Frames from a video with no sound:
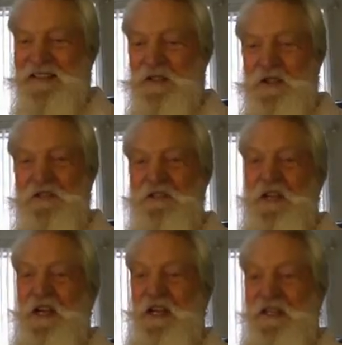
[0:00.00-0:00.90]
She's
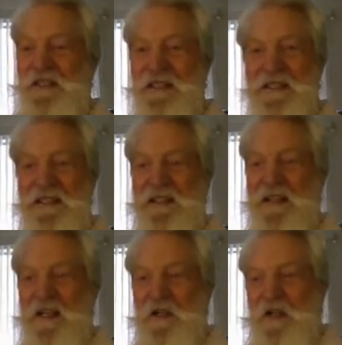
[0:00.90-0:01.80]
dead,
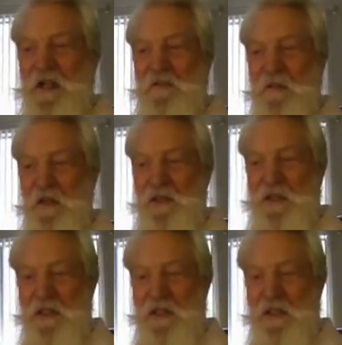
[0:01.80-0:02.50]
and dead fish